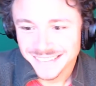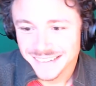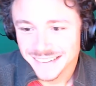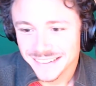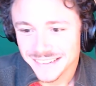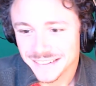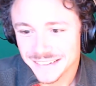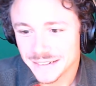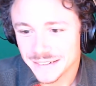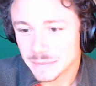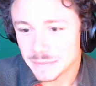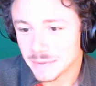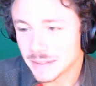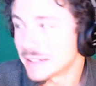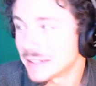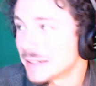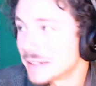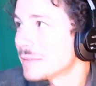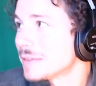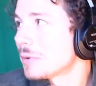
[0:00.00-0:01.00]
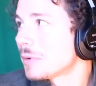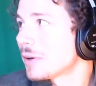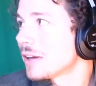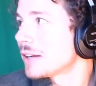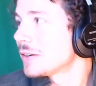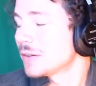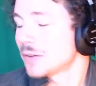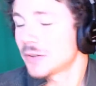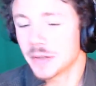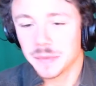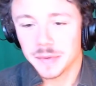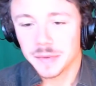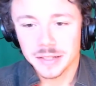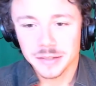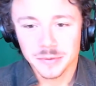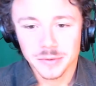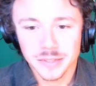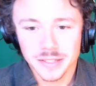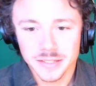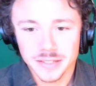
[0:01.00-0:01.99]
you know what I mean? You probably don't know what I mean.
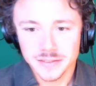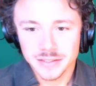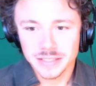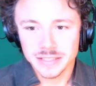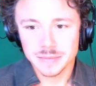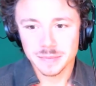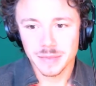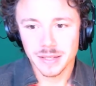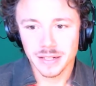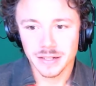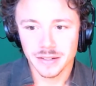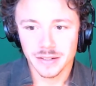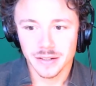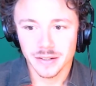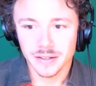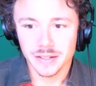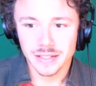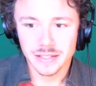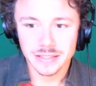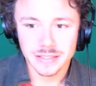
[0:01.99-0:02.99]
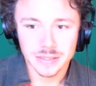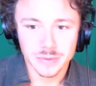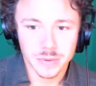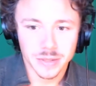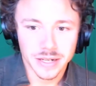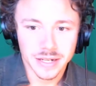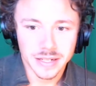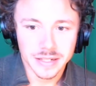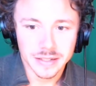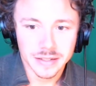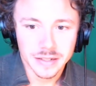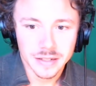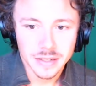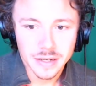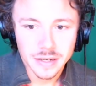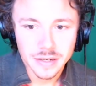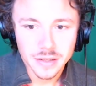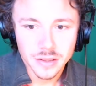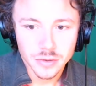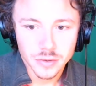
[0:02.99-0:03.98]
Whatever, it doesn't matter. Okay, so we're at
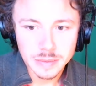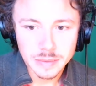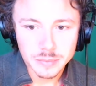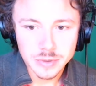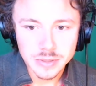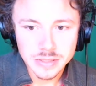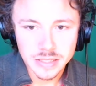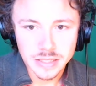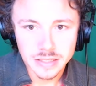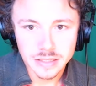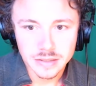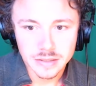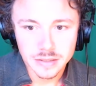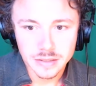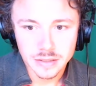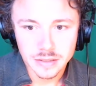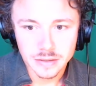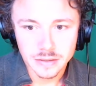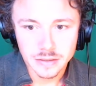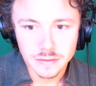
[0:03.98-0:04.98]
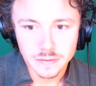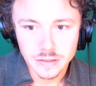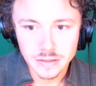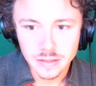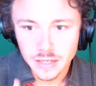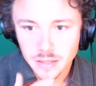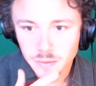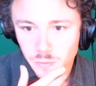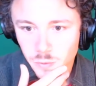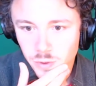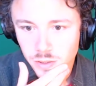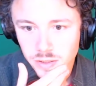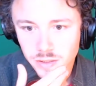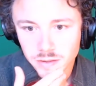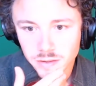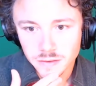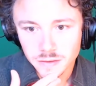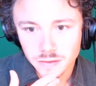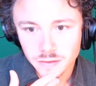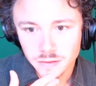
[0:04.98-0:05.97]
3% of the network
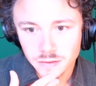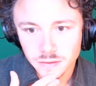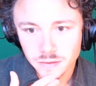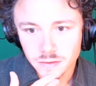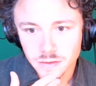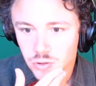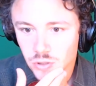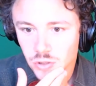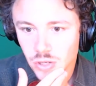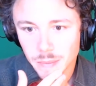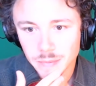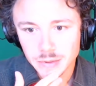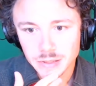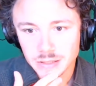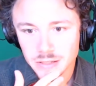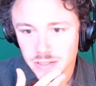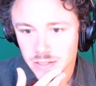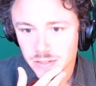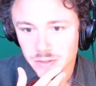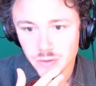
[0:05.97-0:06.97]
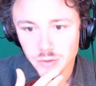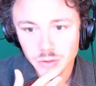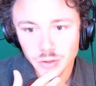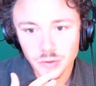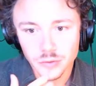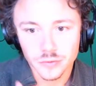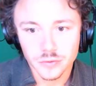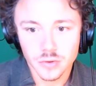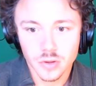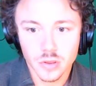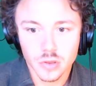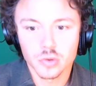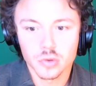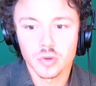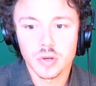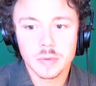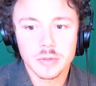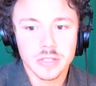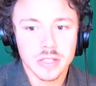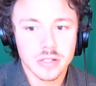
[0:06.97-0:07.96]
dropped to, or no,
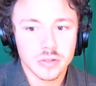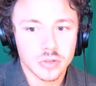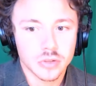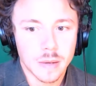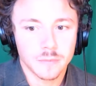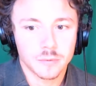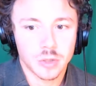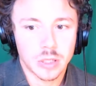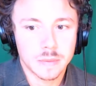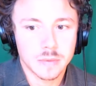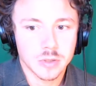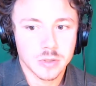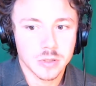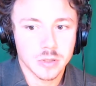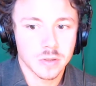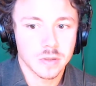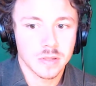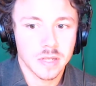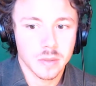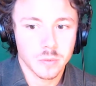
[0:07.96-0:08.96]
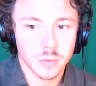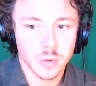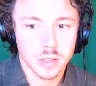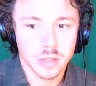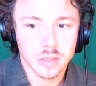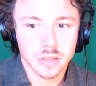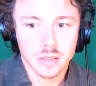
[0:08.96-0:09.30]
3% drop frames to the network,